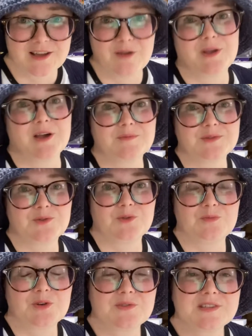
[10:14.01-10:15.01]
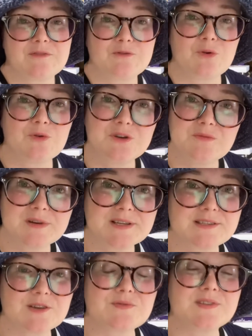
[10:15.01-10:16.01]
coming up soon because I've ordered
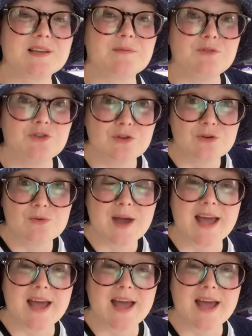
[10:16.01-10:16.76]
myself some new